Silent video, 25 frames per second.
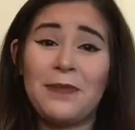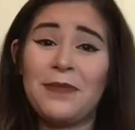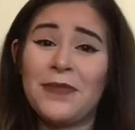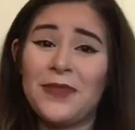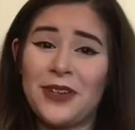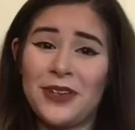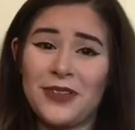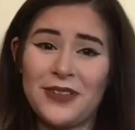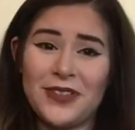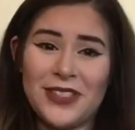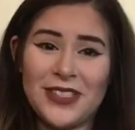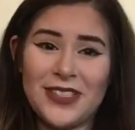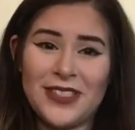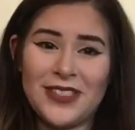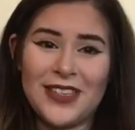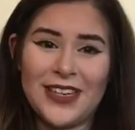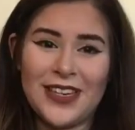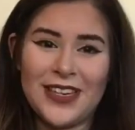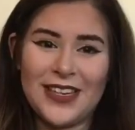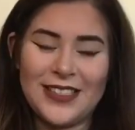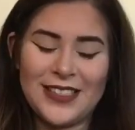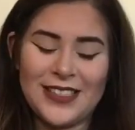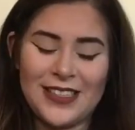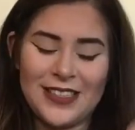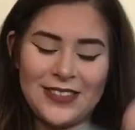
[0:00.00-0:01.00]
I'm nervous, you
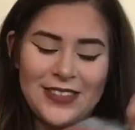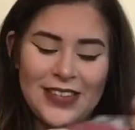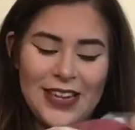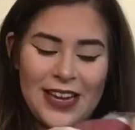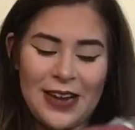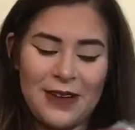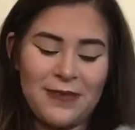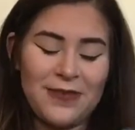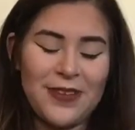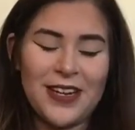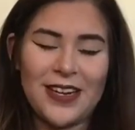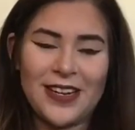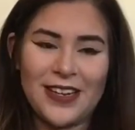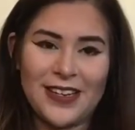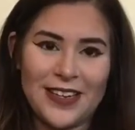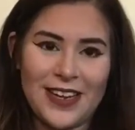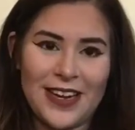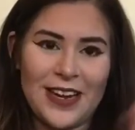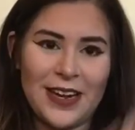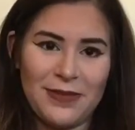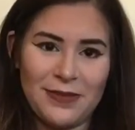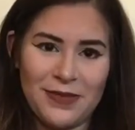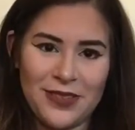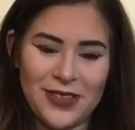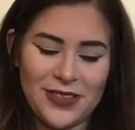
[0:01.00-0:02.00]
guys. Okay, I'm not going to
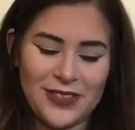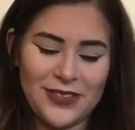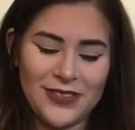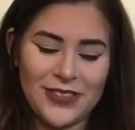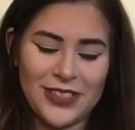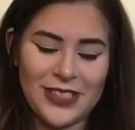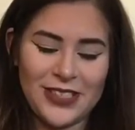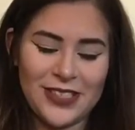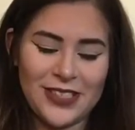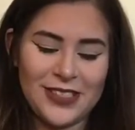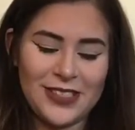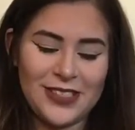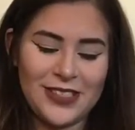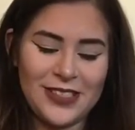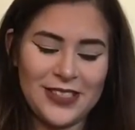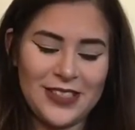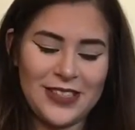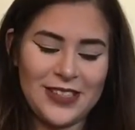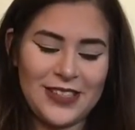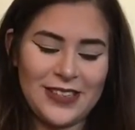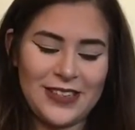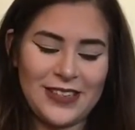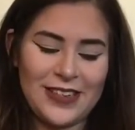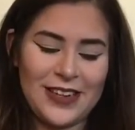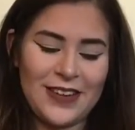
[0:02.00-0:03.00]
lie. I'm nervous.
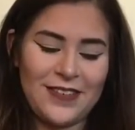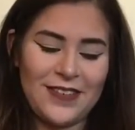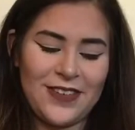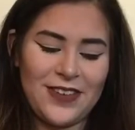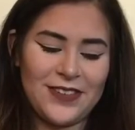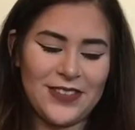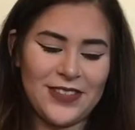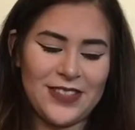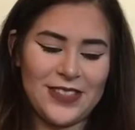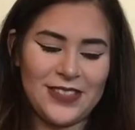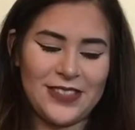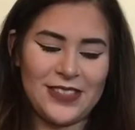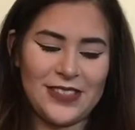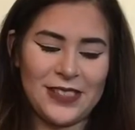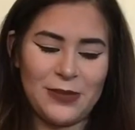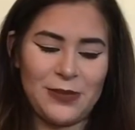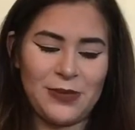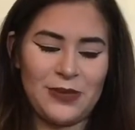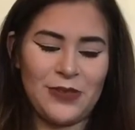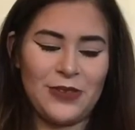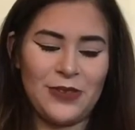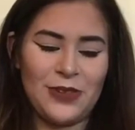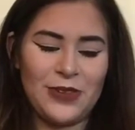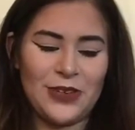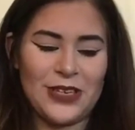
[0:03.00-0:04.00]
I've never done this
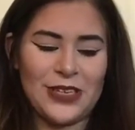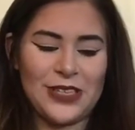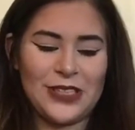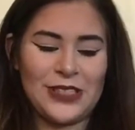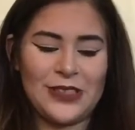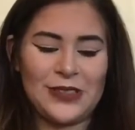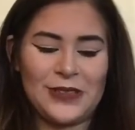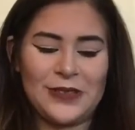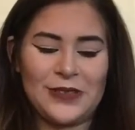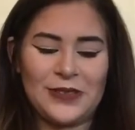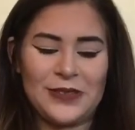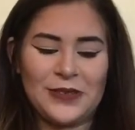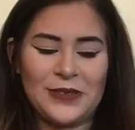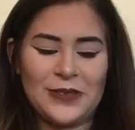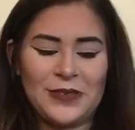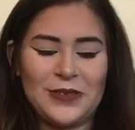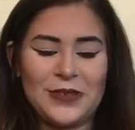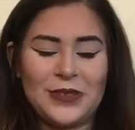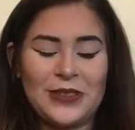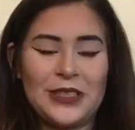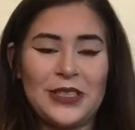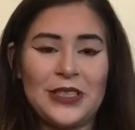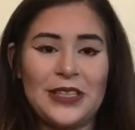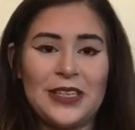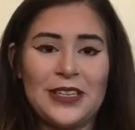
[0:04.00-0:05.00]
before, so
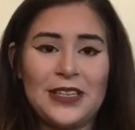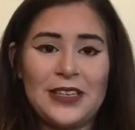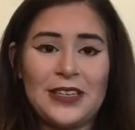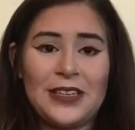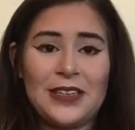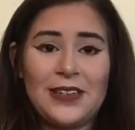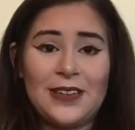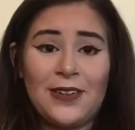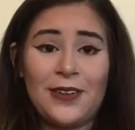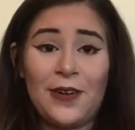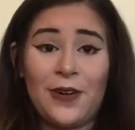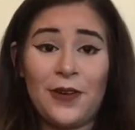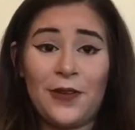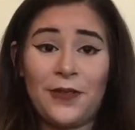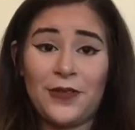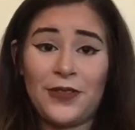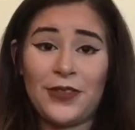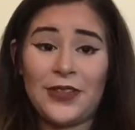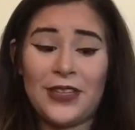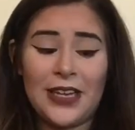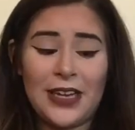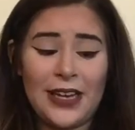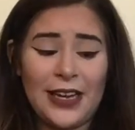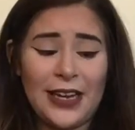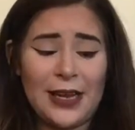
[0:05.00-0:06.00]

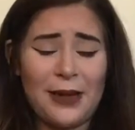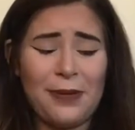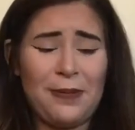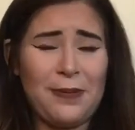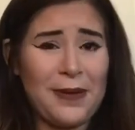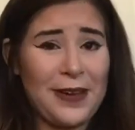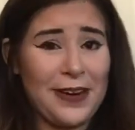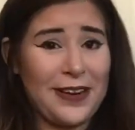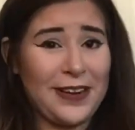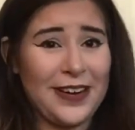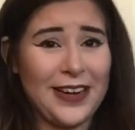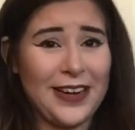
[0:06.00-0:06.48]
hopefully I get better